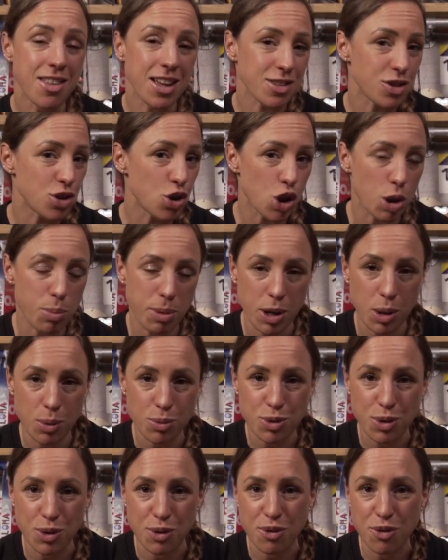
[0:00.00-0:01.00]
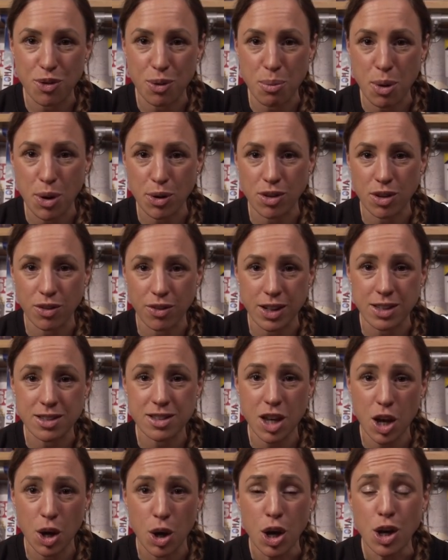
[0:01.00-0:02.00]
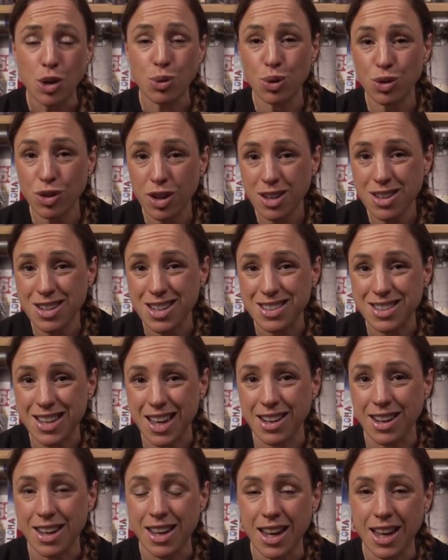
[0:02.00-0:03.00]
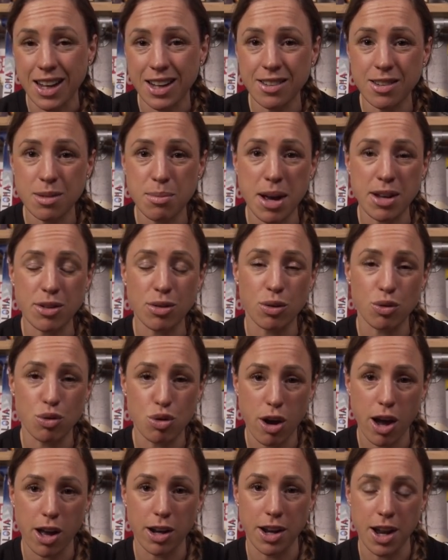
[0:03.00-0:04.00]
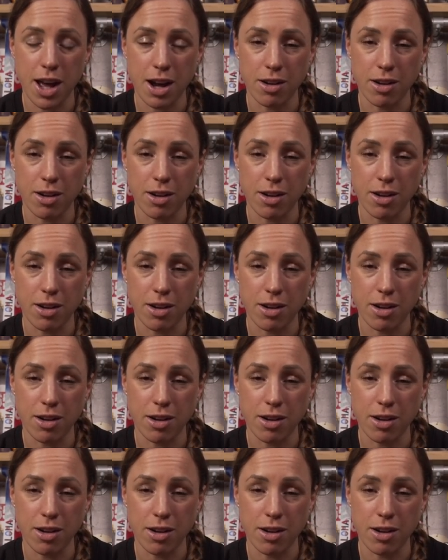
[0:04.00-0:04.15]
that's not going to be an option for most of us. So, to a certain extent, it is a matter of trial and